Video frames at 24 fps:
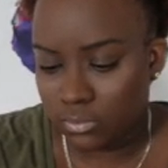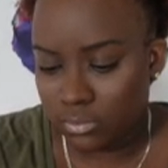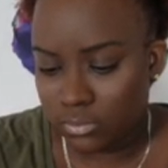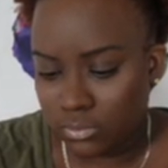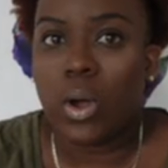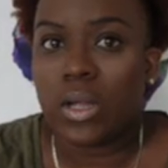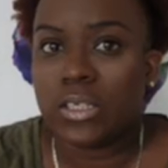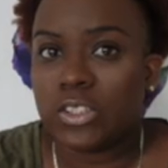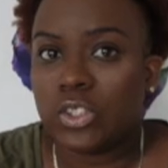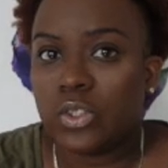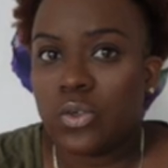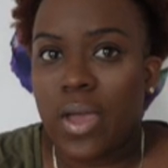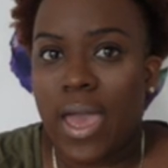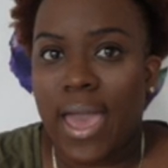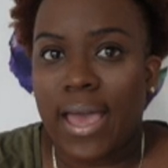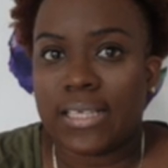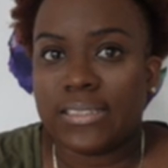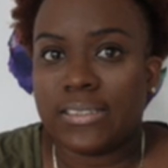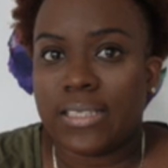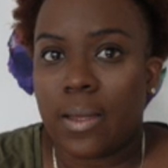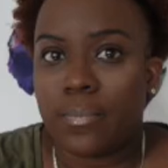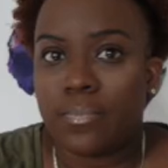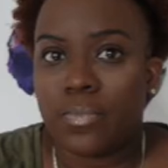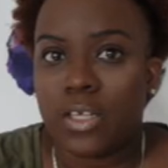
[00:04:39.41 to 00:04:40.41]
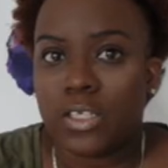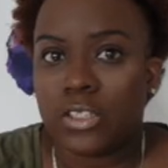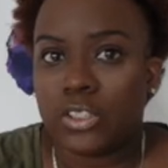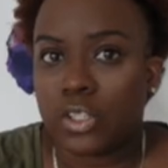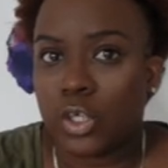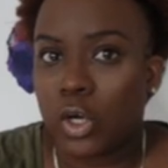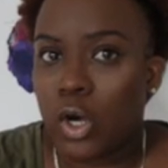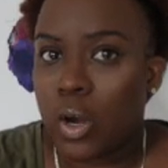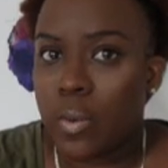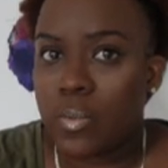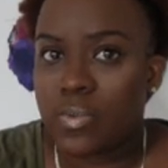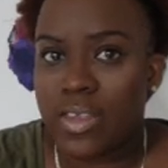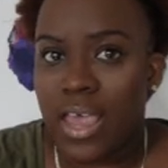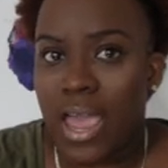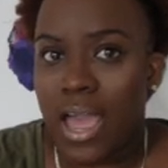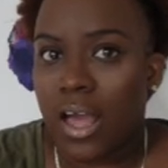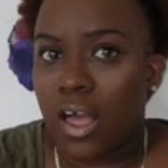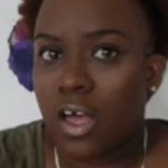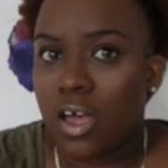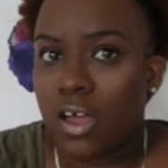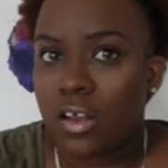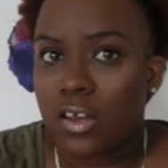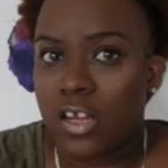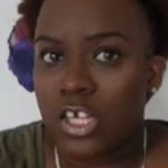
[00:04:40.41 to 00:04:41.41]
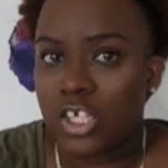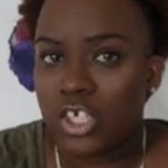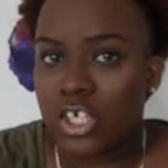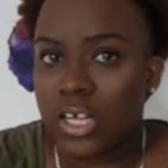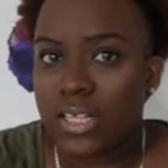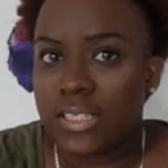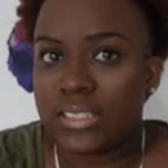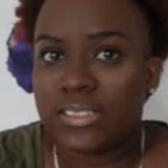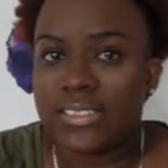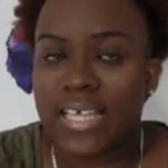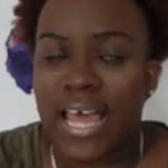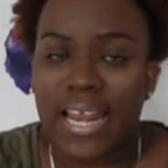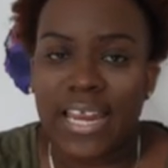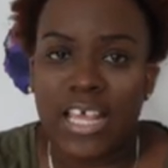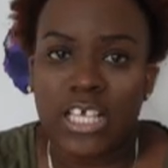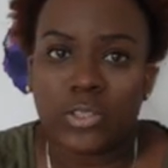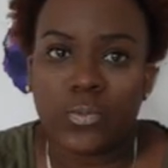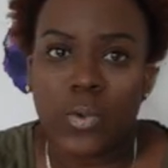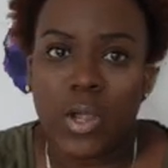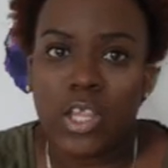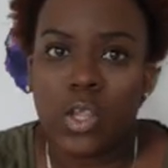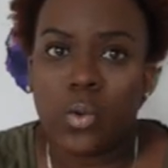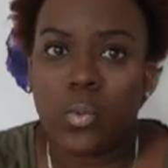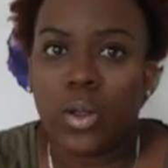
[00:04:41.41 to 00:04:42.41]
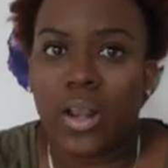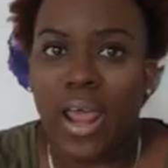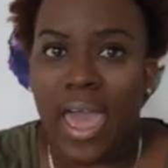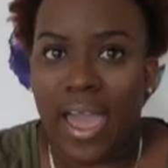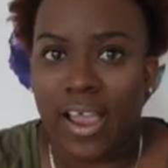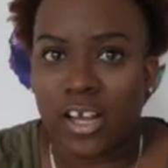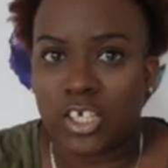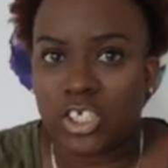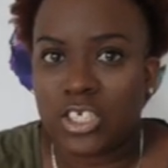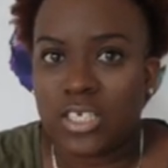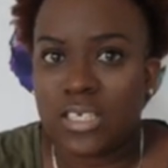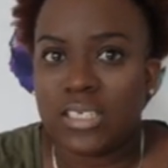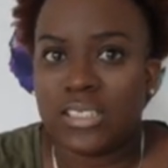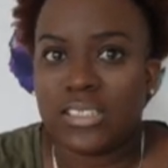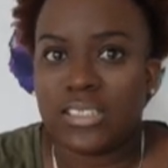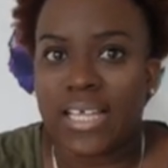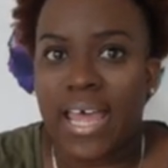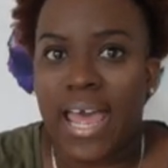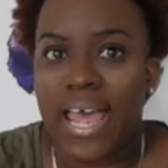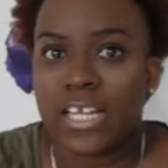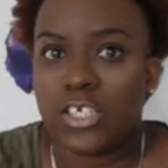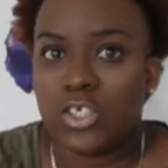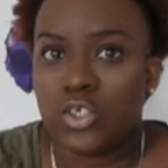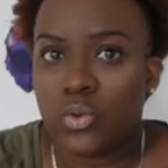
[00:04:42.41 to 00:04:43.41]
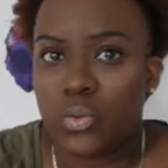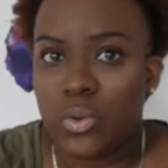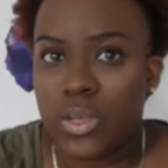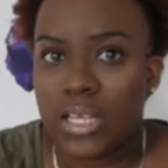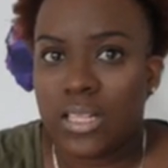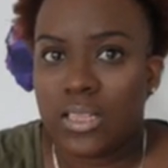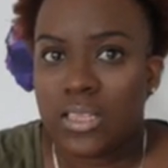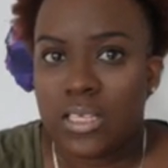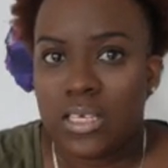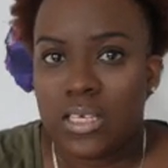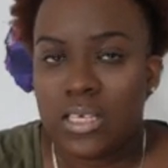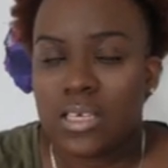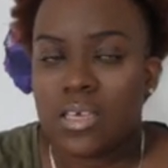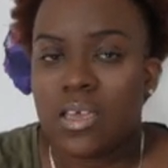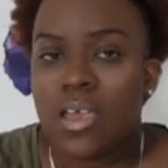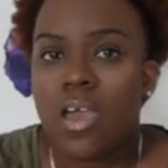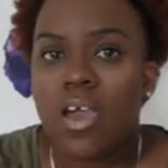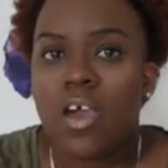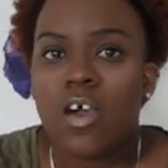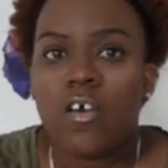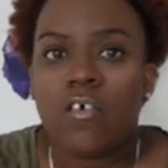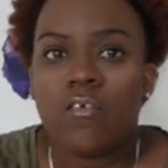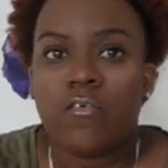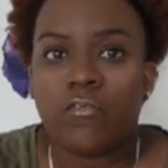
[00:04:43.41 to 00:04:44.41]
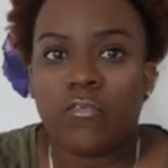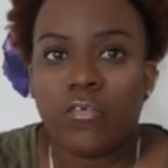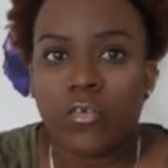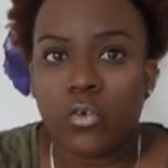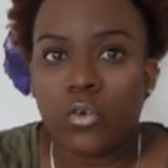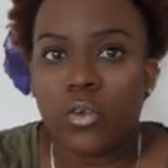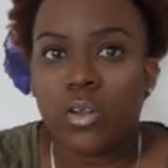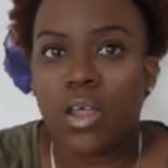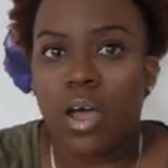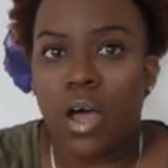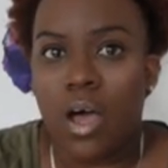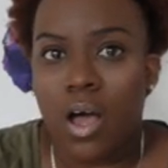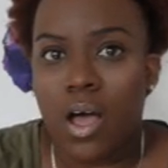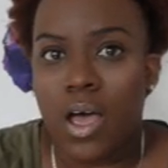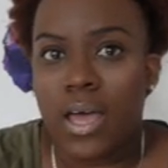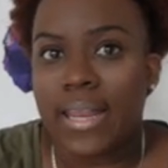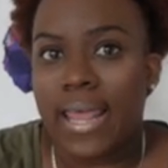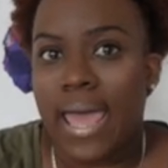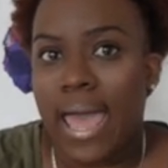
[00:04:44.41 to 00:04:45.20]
Once you accept the terms and conditions, that is when you would actually start doing the full-on